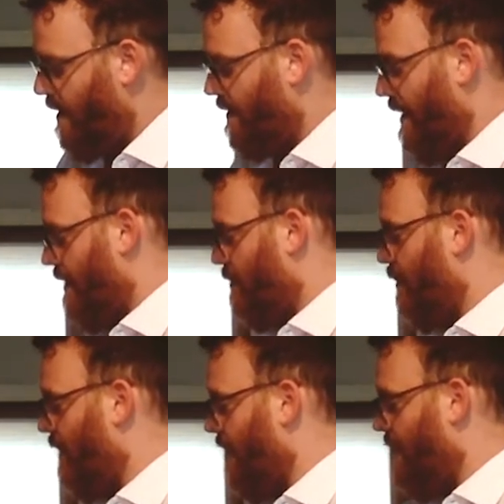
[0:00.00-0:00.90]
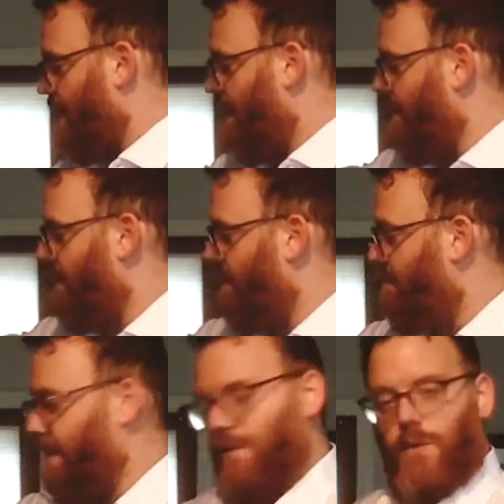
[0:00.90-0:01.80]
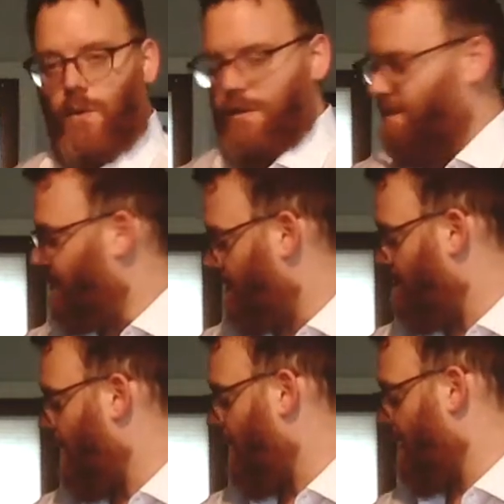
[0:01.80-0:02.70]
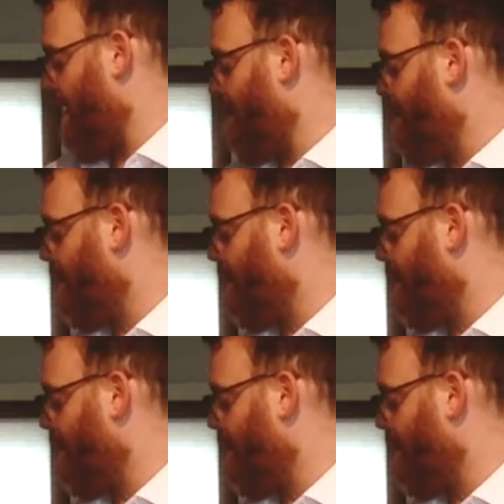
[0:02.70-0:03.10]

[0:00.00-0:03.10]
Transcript: the interplay of the bitter orange from the Campari,